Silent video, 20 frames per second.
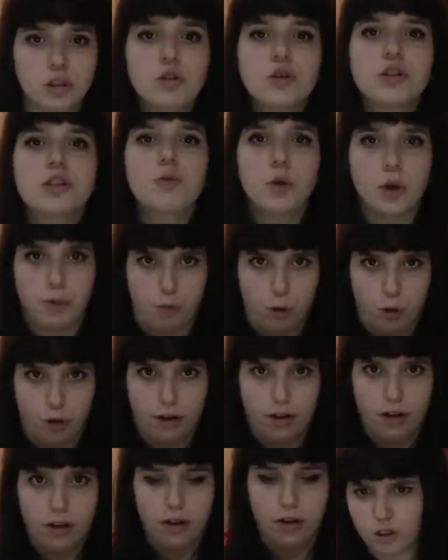You just want
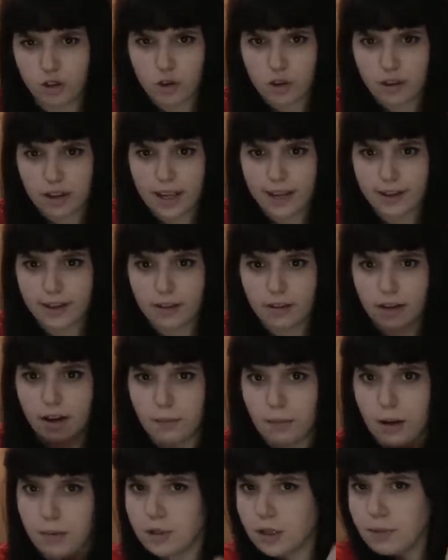more. You don't like it?
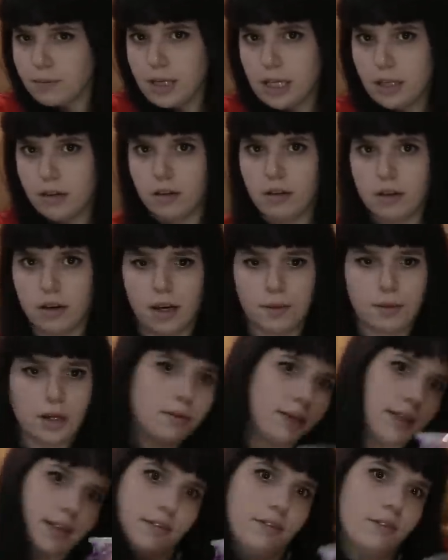I'm, I'm gonna be, I'm
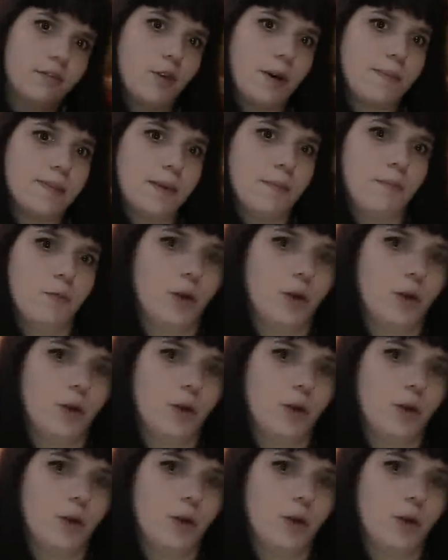gonna grab some